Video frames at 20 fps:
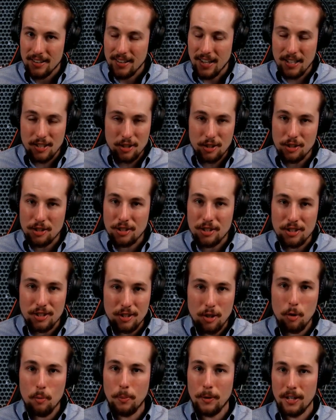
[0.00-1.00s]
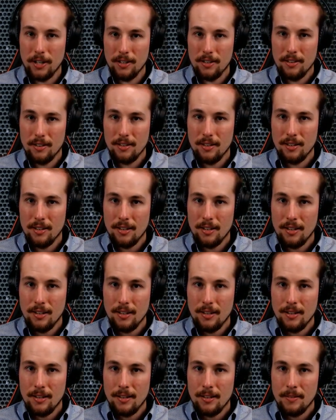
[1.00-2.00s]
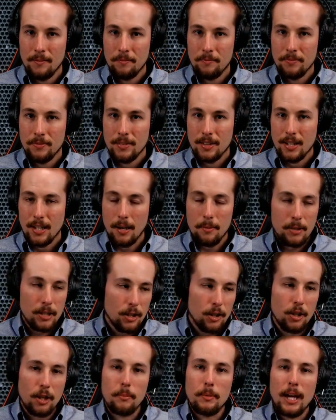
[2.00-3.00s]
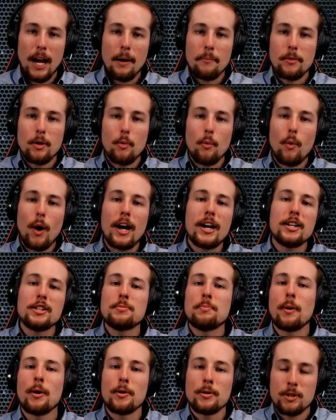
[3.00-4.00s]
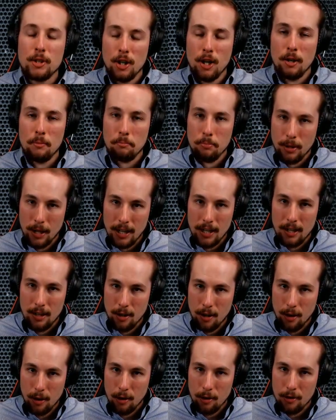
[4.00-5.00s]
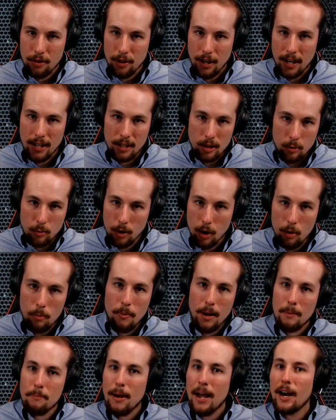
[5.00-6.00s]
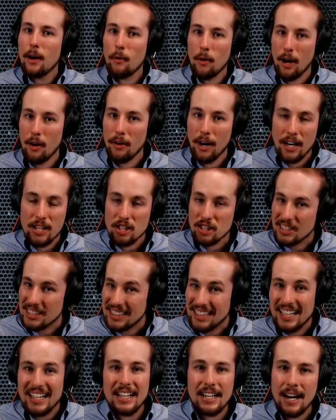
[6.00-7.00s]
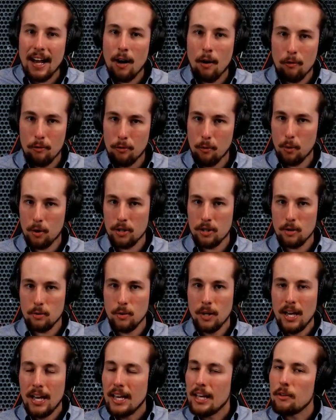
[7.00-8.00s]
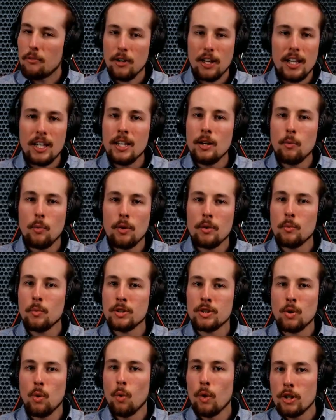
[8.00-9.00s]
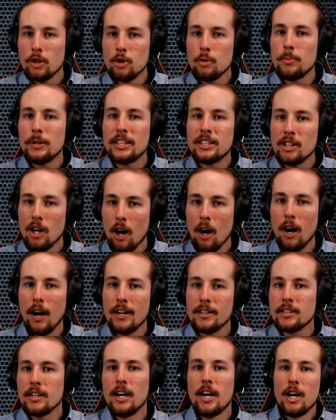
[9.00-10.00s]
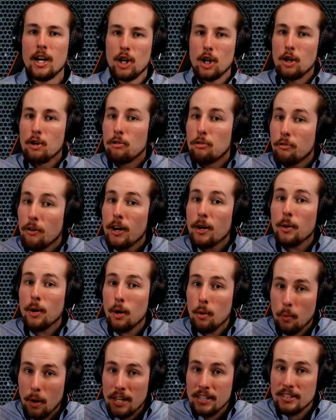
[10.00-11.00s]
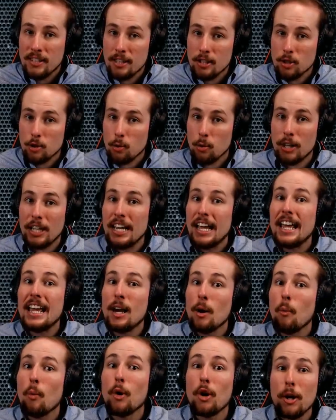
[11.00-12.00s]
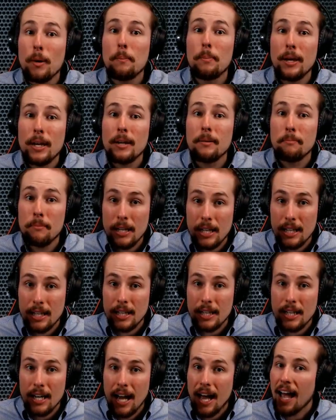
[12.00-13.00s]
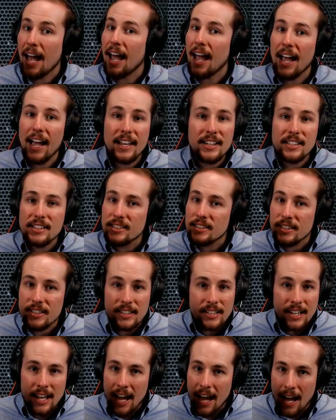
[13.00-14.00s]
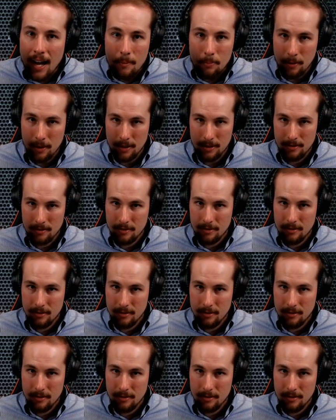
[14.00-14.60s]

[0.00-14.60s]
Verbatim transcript: That's just stupid. I mean, look at me. I'm the whitest person on planet Earth, and you know my background. I just laid it out for you. If anyone was going to be taught Confederate race history, it would have been me, and it didn't happen.